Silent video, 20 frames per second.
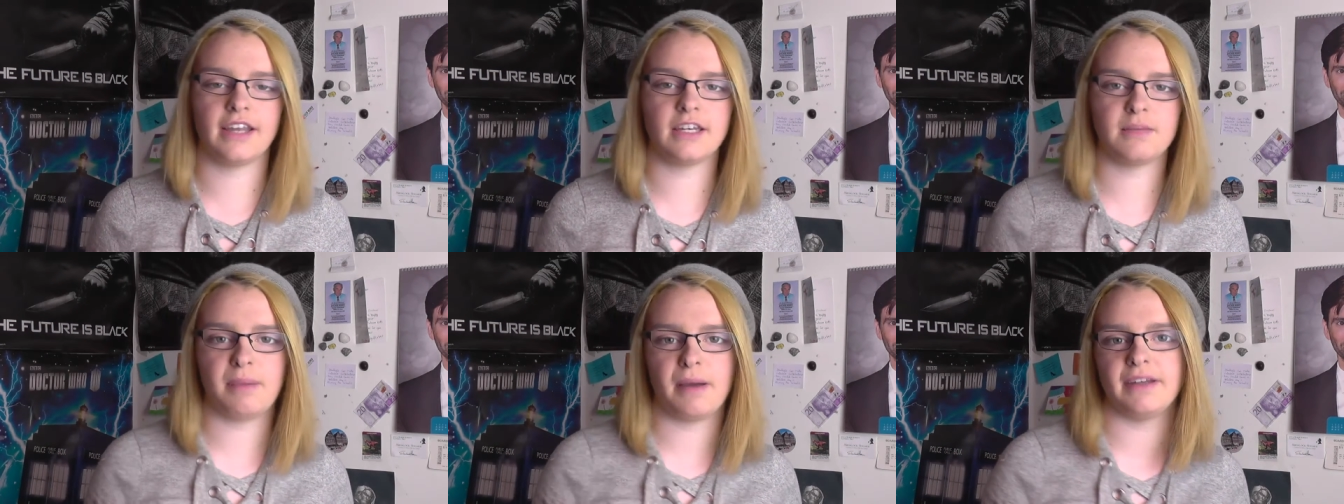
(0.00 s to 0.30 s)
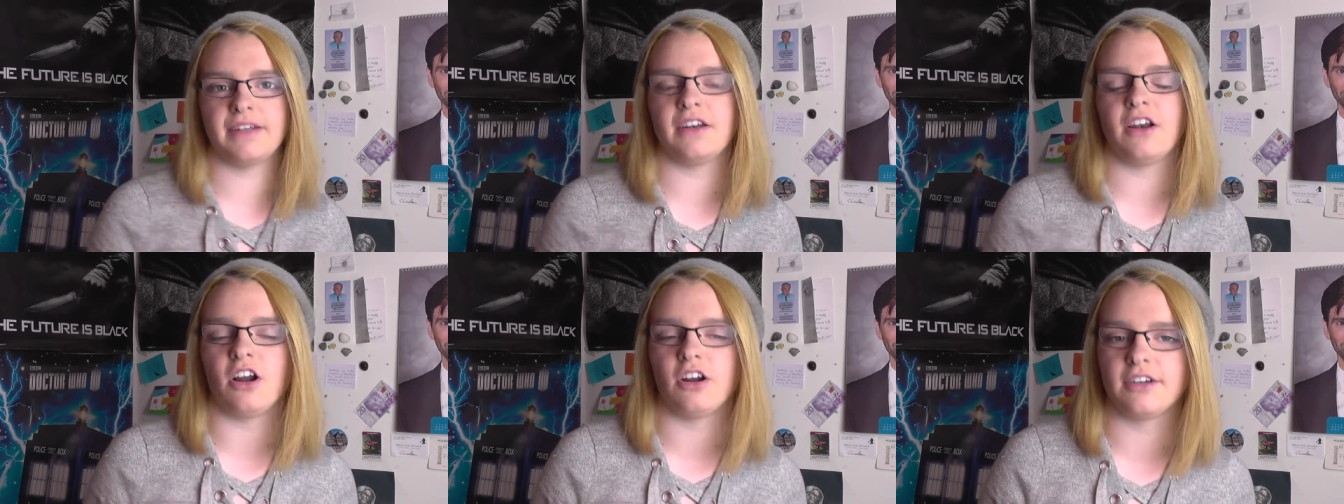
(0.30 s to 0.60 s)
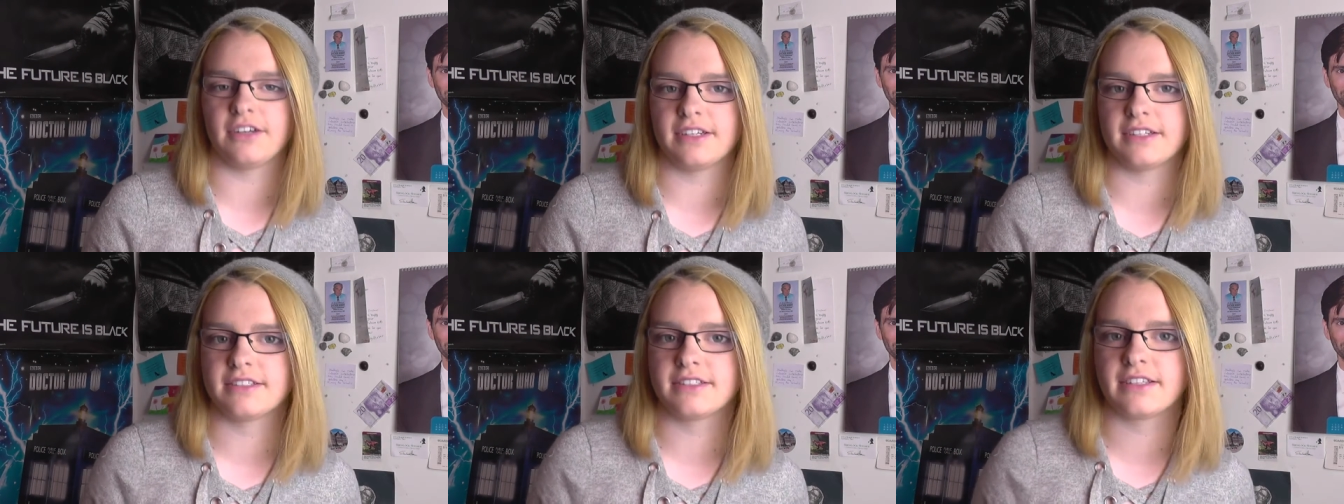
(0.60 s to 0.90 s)
independent
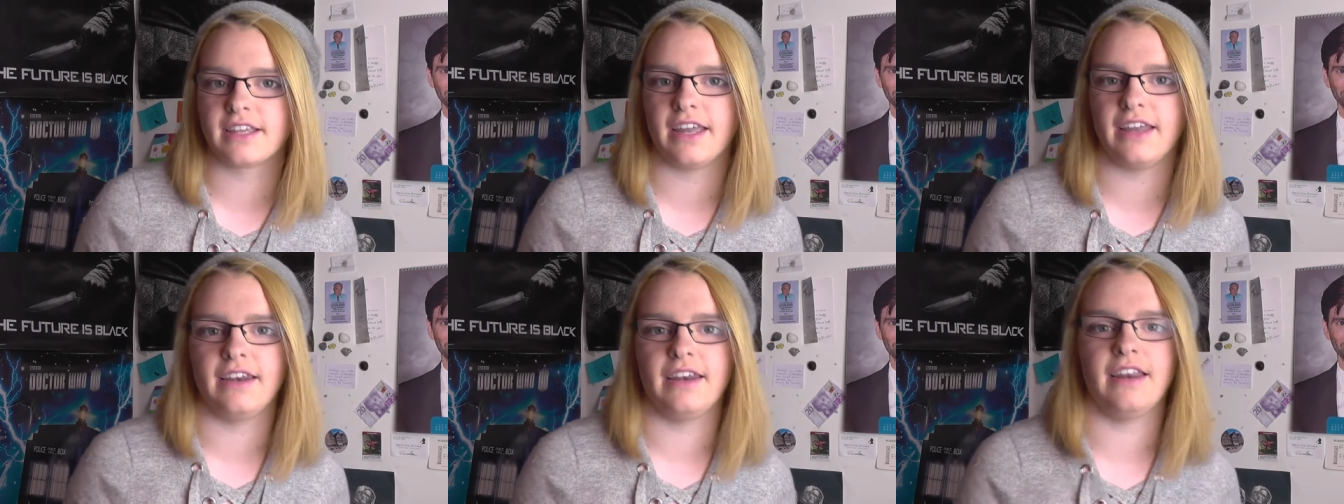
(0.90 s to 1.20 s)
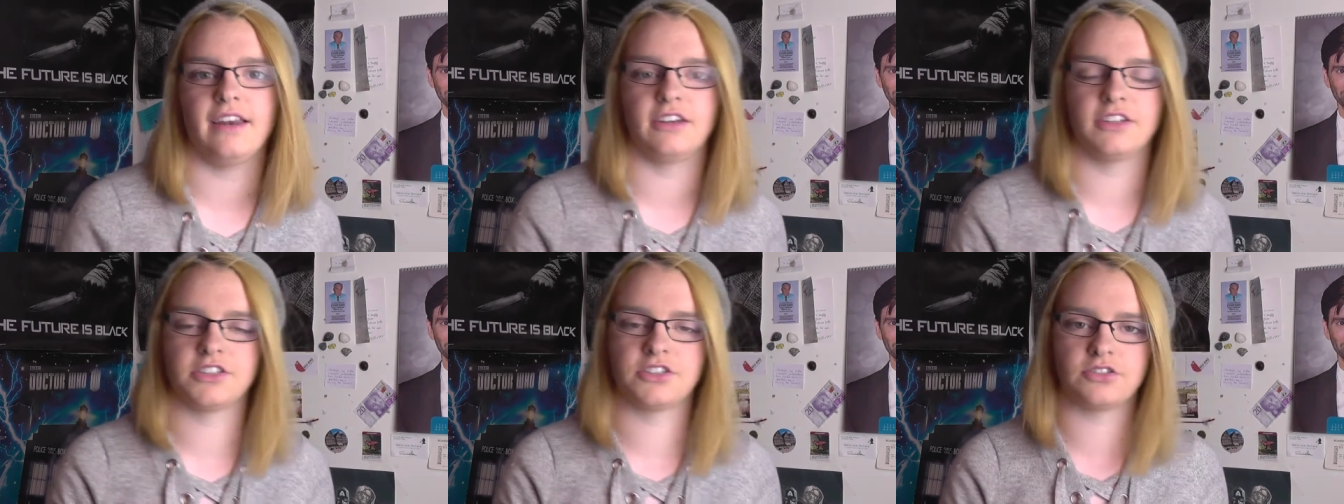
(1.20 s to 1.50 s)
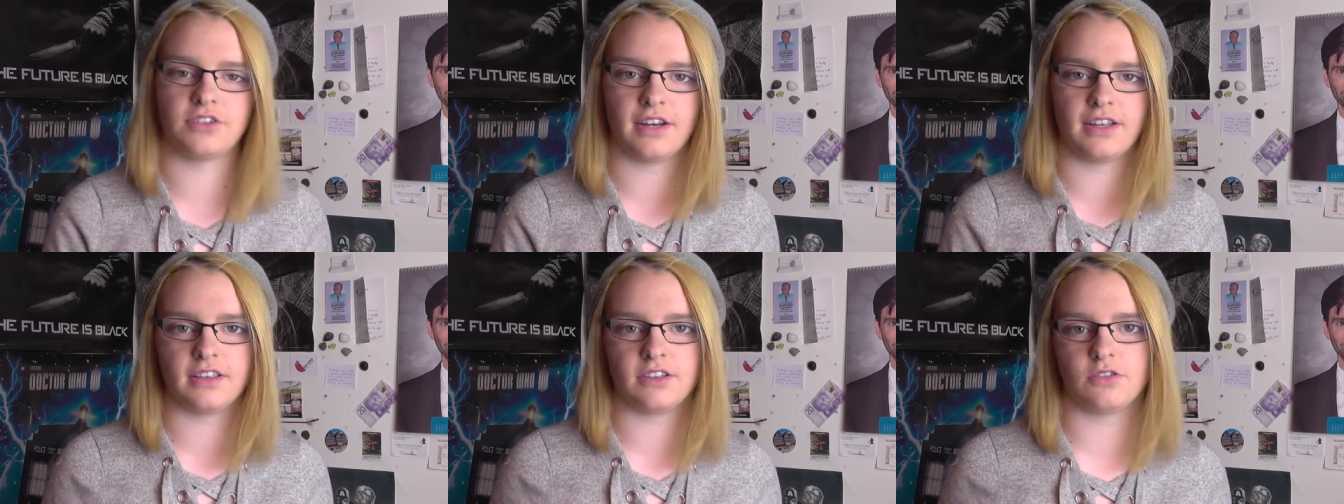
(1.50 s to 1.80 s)
artists can
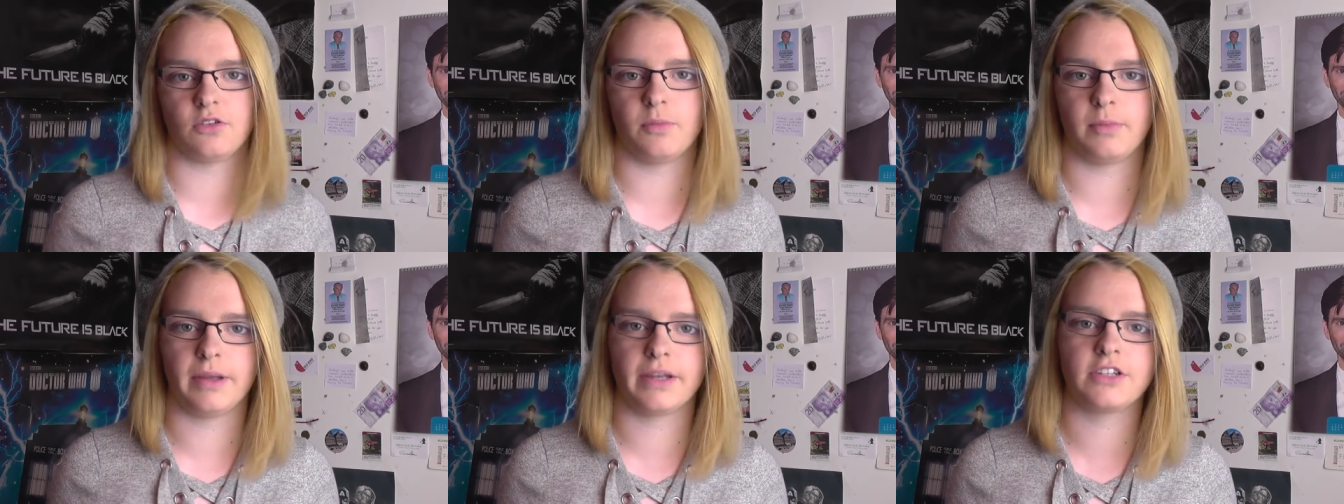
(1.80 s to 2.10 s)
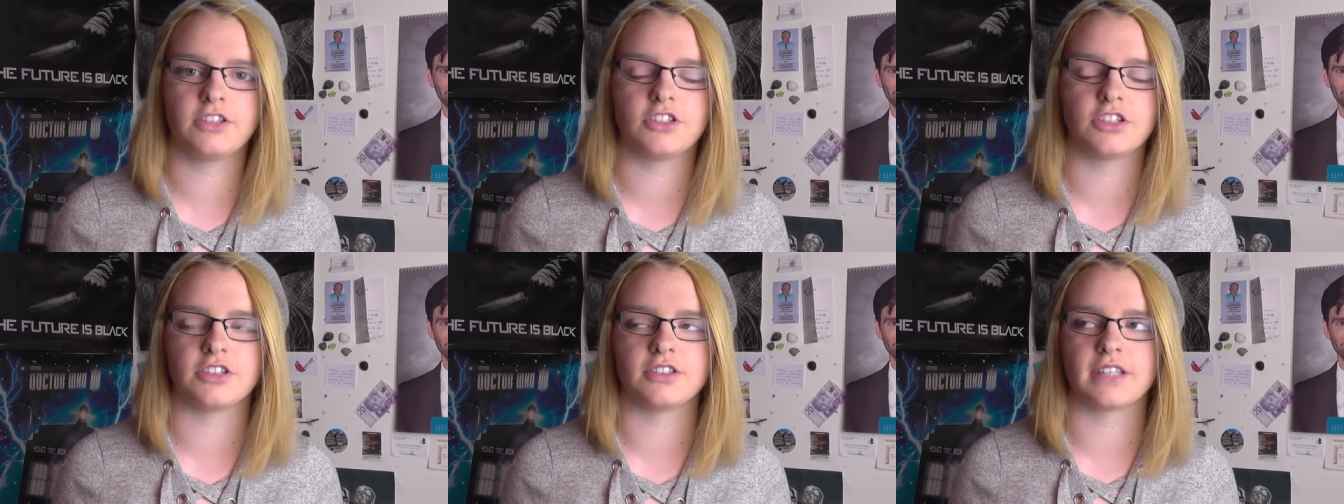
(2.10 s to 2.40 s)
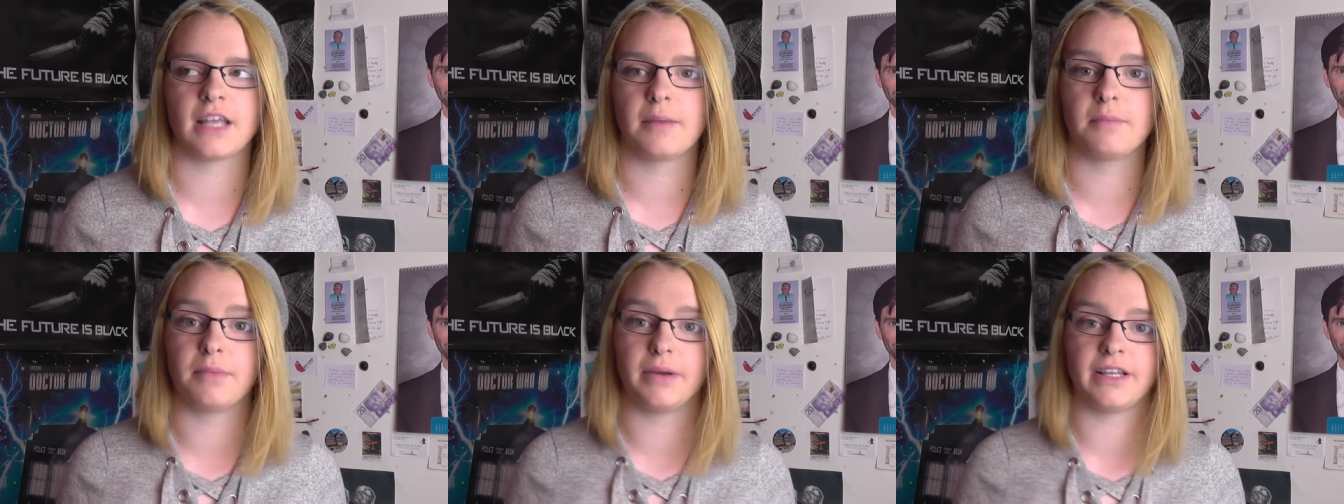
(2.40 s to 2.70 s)
illustrate their own
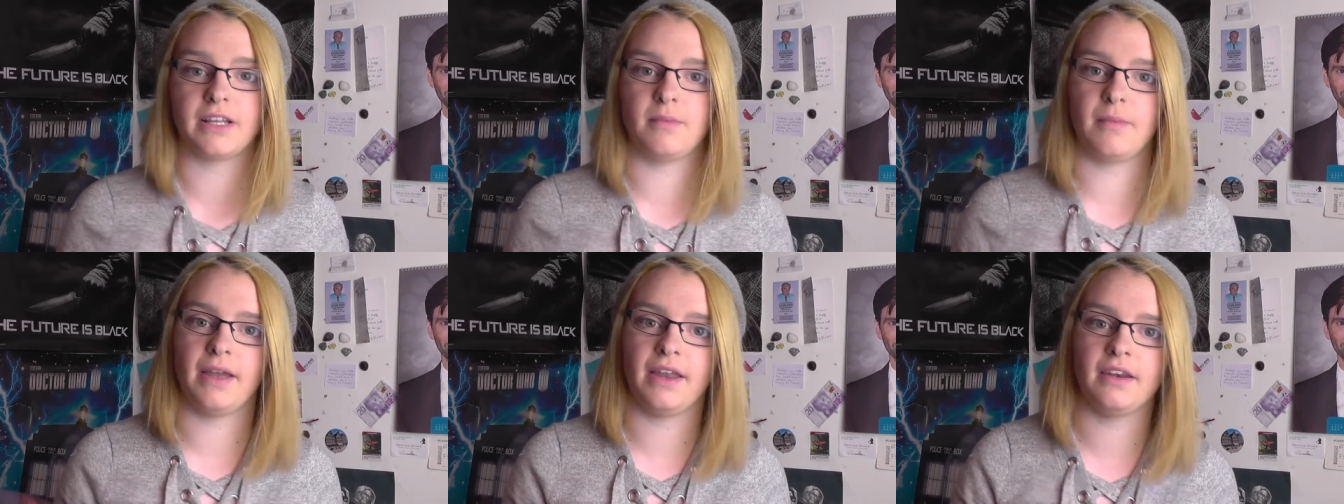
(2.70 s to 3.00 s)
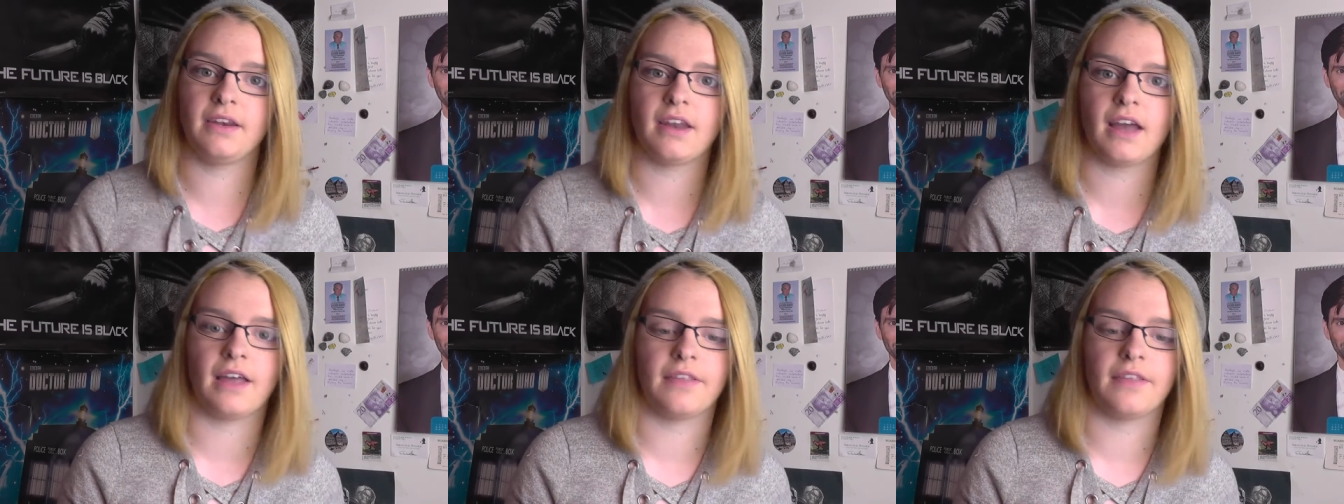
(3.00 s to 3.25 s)
pictures and bring them in,